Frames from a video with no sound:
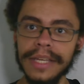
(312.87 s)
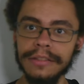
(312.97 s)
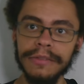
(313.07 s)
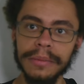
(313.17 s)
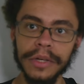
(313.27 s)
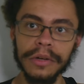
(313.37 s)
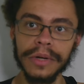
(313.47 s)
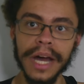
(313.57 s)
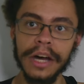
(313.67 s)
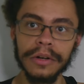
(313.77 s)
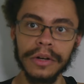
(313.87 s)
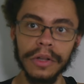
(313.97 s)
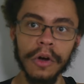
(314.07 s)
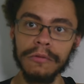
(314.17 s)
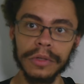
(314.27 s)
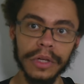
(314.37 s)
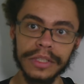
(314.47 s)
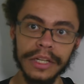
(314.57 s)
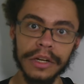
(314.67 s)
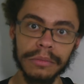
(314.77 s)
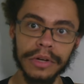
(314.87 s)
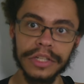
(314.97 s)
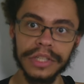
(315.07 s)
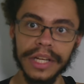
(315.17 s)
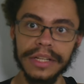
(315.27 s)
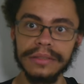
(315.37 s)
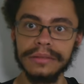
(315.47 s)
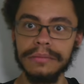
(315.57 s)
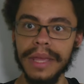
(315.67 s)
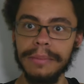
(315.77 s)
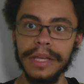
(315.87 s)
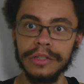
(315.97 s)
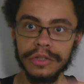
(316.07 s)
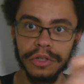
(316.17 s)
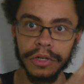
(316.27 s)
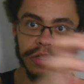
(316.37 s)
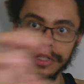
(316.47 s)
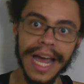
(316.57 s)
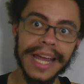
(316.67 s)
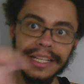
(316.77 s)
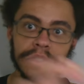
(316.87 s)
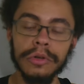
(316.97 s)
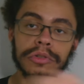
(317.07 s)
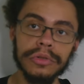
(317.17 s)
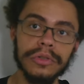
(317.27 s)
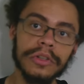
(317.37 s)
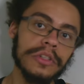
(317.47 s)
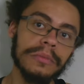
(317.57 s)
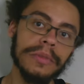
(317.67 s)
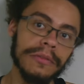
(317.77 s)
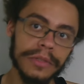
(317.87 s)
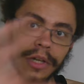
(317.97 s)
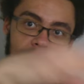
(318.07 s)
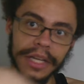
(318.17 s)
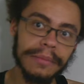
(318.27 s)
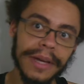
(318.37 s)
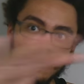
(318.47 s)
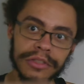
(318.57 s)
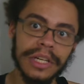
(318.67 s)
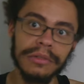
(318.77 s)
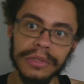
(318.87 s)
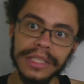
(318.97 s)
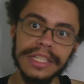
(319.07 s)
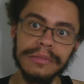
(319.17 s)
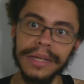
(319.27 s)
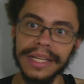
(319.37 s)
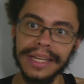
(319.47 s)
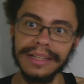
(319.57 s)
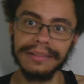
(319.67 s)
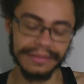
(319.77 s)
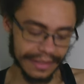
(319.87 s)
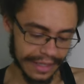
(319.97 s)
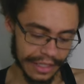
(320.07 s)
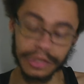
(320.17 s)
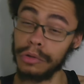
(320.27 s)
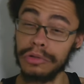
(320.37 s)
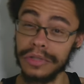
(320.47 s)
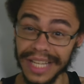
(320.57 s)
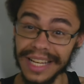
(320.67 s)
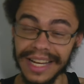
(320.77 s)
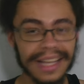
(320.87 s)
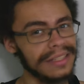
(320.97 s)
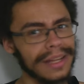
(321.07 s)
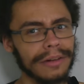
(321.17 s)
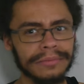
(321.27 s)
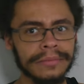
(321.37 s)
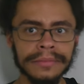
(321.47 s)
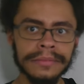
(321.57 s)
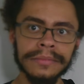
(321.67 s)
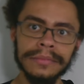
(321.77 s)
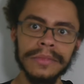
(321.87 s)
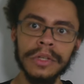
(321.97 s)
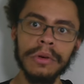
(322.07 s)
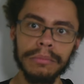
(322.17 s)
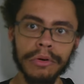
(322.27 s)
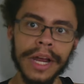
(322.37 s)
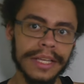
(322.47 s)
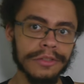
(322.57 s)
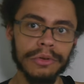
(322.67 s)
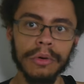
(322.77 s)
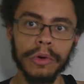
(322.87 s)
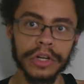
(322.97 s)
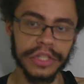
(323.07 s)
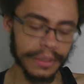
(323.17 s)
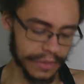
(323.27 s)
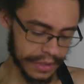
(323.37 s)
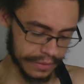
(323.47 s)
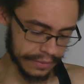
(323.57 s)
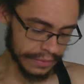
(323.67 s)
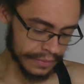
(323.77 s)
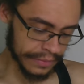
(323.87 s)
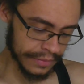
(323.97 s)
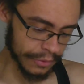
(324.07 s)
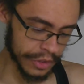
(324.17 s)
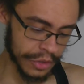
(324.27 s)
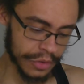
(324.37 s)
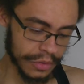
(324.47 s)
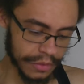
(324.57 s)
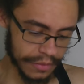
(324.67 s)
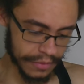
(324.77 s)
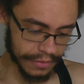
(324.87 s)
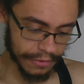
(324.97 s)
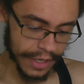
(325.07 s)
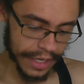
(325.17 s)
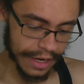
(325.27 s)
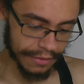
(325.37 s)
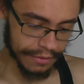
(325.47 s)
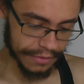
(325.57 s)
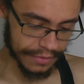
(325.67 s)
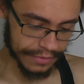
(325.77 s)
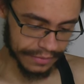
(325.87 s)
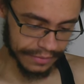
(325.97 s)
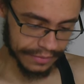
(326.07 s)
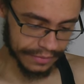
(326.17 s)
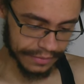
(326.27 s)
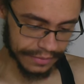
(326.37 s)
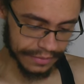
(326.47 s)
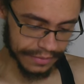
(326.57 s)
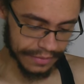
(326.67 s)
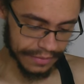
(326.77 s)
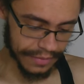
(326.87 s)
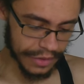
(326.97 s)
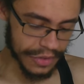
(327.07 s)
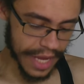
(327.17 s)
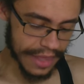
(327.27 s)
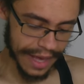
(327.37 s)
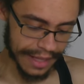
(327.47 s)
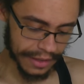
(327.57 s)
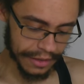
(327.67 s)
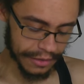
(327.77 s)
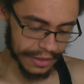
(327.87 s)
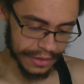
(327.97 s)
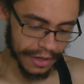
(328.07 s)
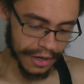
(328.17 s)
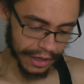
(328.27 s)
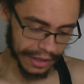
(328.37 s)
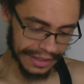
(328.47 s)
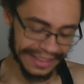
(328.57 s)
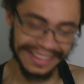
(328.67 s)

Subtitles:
As a female, you are not overlooked and unappreciated. Maybe in certain tiny social circles, but if we're talking about generally speaking, in the social zeitgeist, no. You are praised, you are worshipped. Which is, funny enough, you say that later in the song.